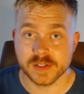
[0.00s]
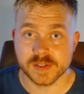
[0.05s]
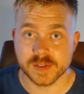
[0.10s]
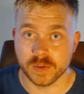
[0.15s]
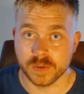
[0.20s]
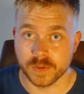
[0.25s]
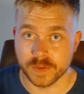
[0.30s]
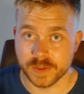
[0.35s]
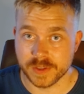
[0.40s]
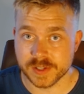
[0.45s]

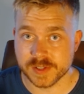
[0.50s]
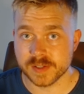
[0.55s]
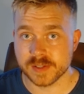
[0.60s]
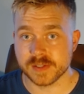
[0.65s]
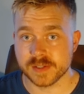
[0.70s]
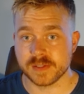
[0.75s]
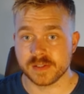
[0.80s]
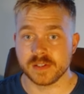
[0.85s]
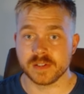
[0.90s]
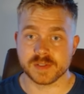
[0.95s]
So this
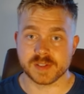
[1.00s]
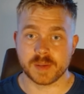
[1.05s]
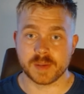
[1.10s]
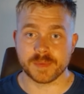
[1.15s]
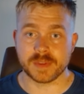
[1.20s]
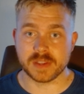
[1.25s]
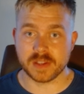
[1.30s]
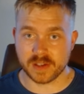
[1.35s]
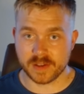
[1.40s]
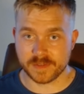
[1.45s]
is
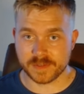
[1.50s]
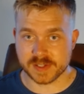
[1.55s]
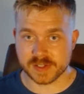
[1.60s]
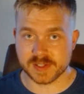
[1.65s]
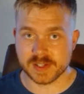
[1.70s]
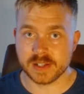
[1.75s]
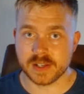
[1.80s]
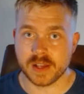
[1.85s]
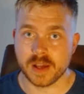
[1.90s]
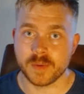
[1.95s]
something that you have to
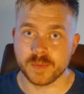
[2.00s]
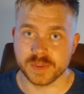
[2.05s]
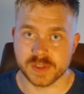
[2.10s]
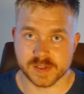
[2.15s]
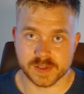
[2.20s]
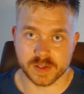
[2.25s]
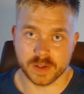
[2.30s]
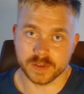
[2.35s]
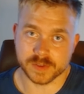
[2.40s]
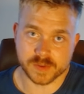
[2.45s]
sit down with the
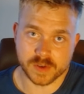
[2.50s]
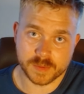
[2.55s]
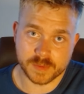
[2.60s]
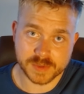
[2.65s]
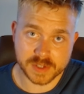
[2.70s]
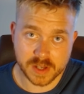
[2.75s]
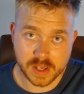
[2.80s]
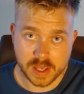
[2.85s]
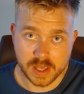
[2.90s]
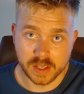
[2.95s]
sales
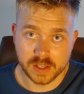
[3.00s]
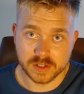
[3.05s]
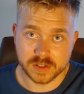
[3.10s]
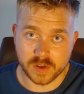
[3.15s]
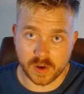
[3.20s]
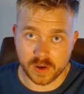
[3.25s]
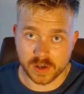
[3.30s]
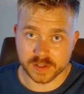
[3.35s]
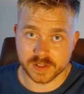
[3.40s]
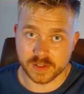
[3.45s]
reps,
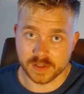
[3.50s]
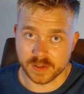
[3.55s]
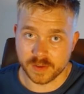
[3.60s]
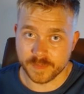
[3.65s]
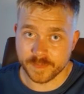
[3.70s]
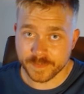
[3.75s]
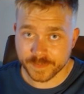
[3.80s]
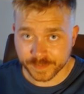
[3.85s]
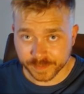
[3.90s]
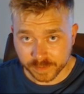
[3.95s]
talk to them,